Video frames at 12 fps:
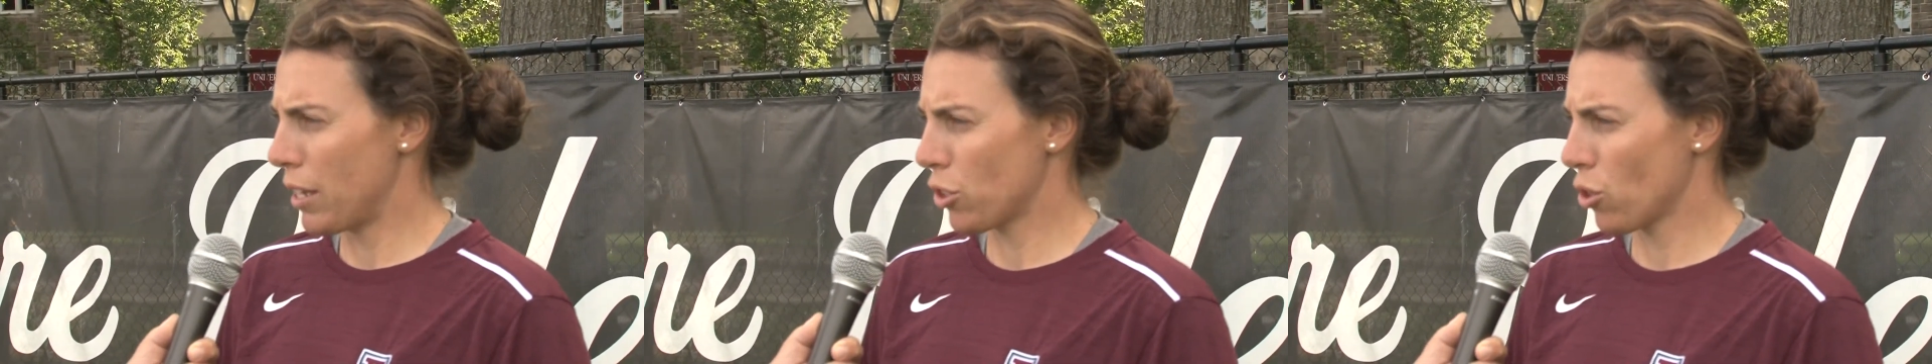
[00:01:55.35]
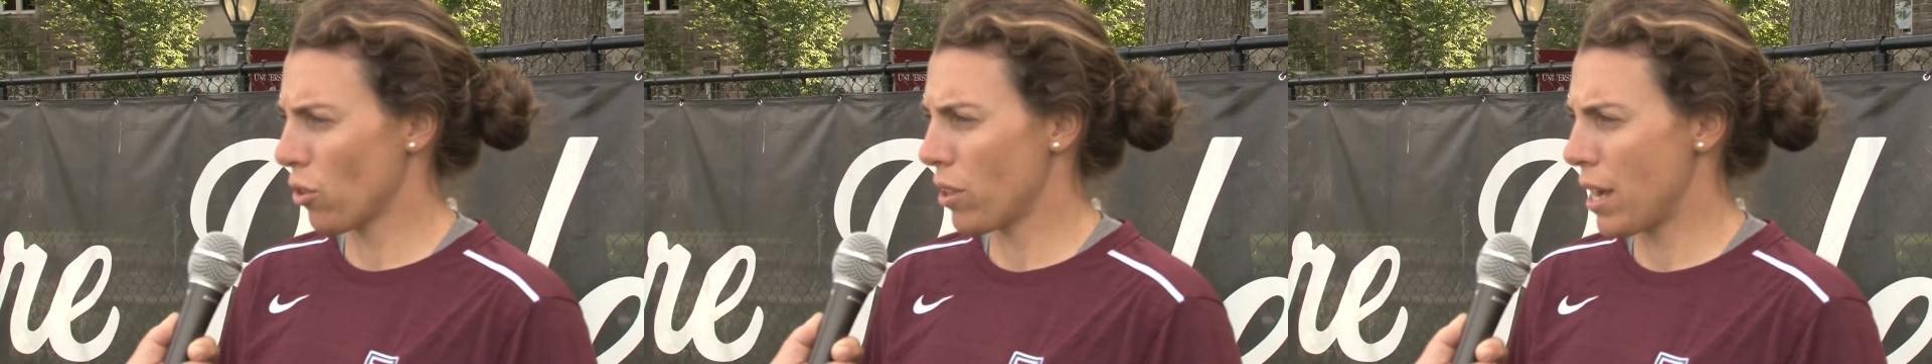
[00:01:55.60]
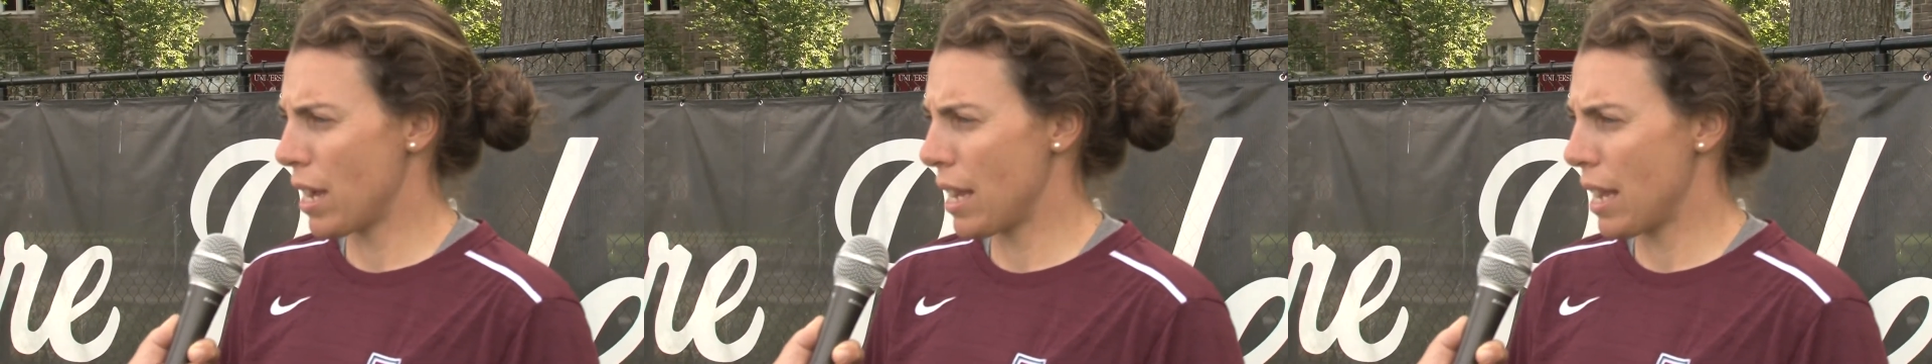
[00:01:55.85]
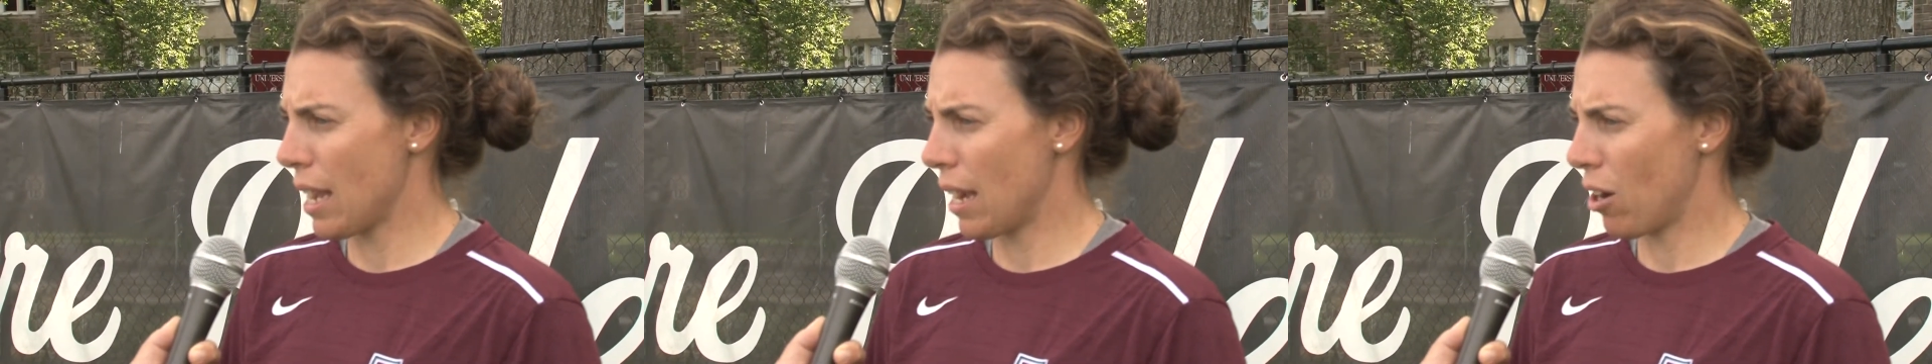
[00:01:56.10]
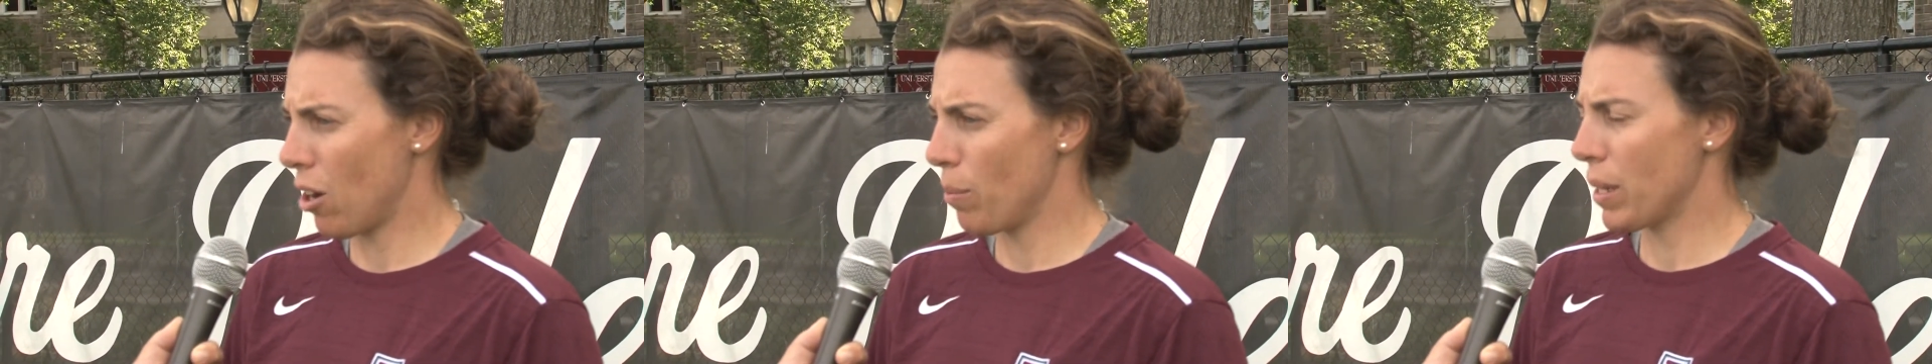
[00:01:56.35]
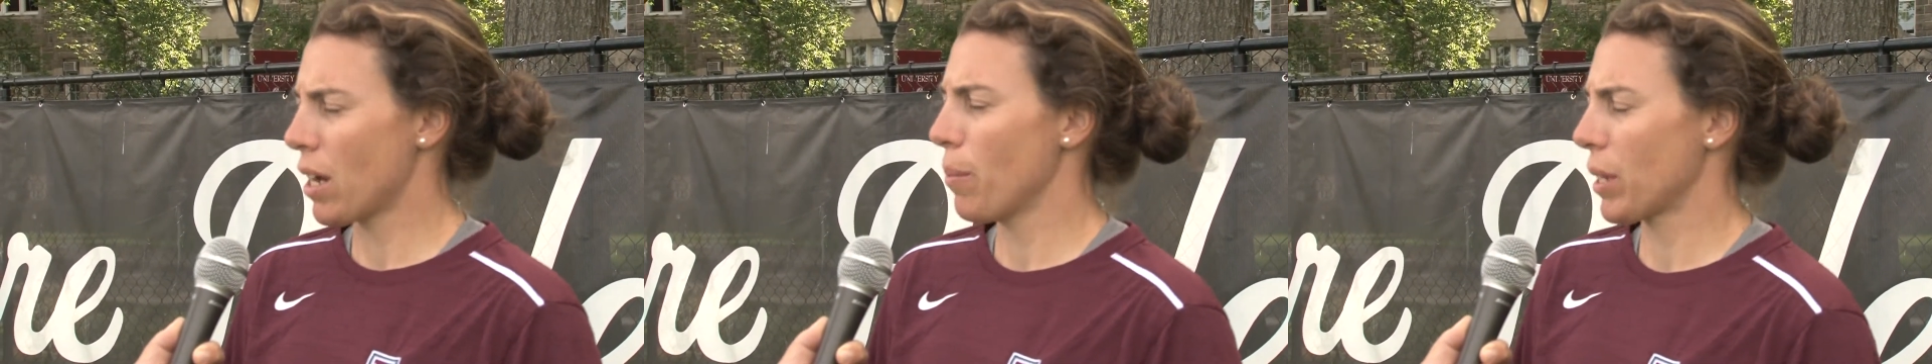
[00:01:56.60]
So they are
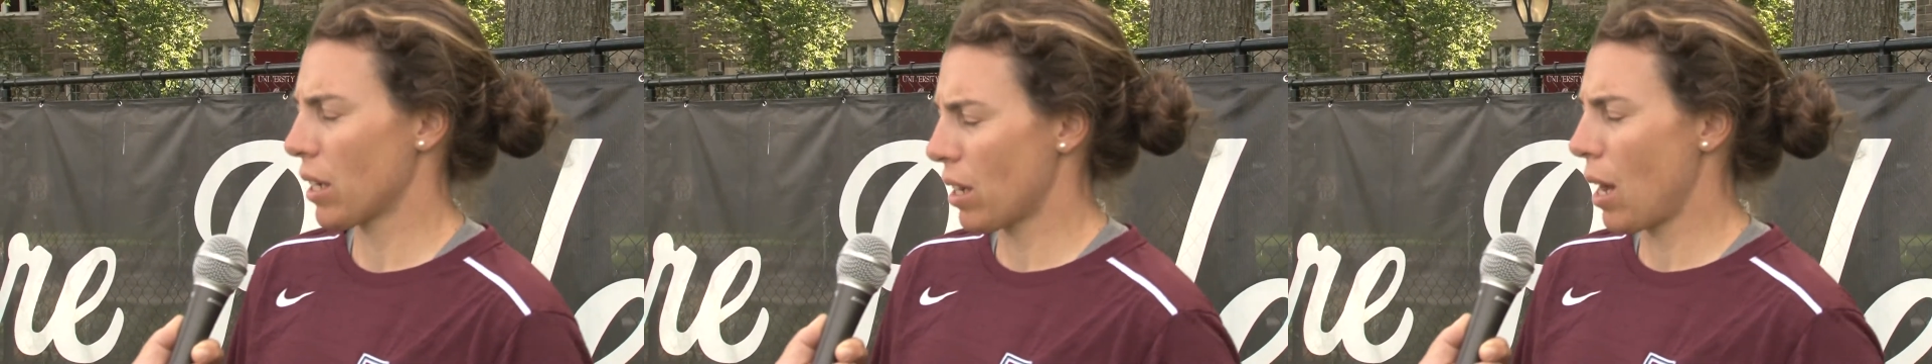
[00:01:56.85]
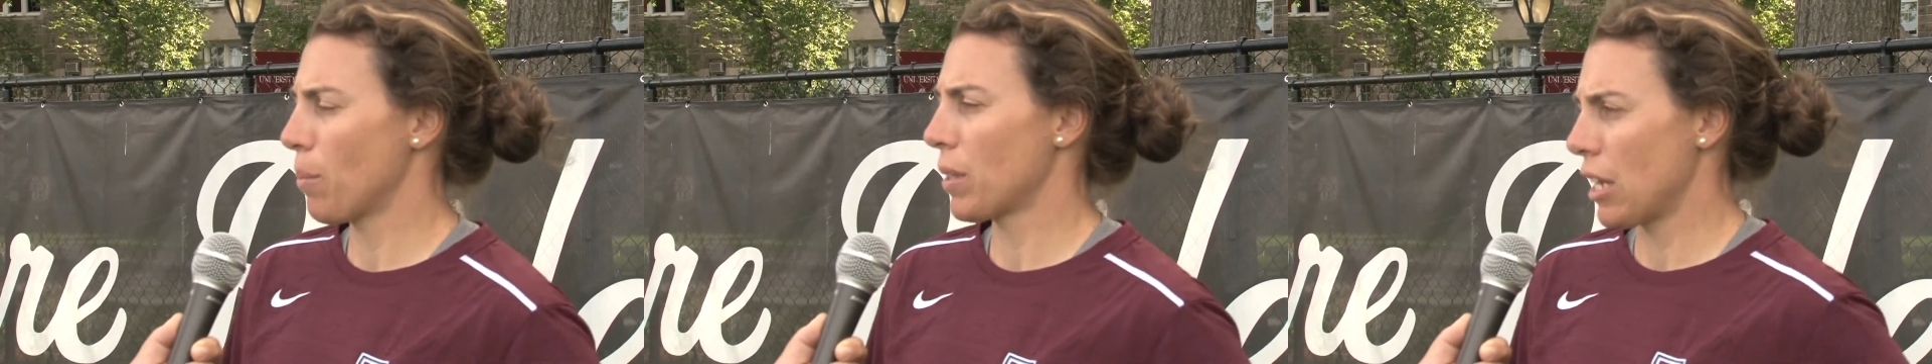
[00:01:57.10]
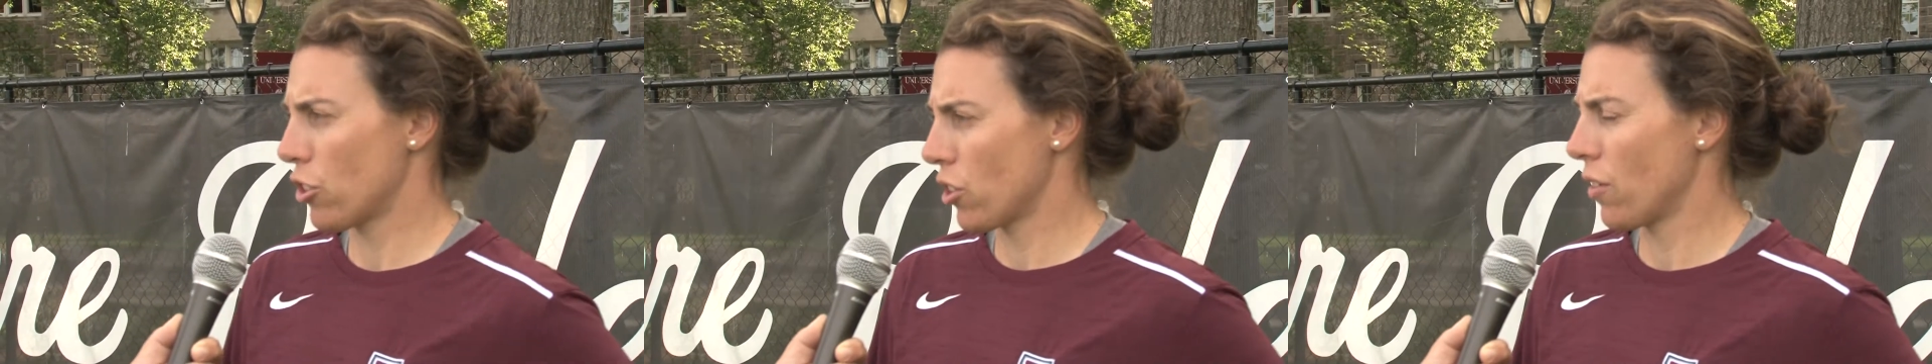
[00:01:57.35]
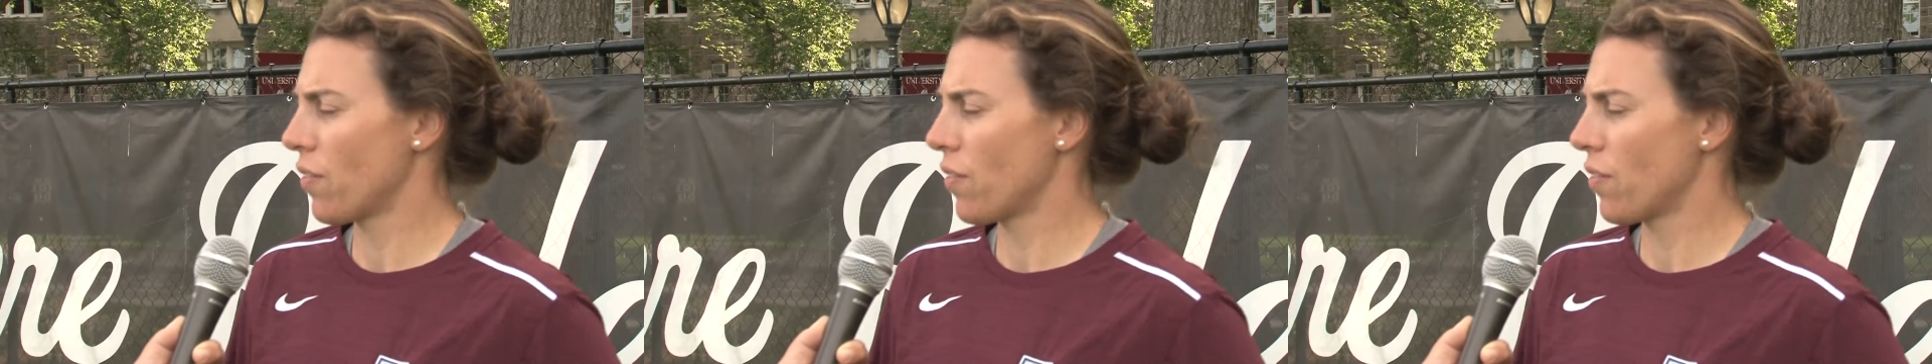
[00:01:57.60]
becoming a combination of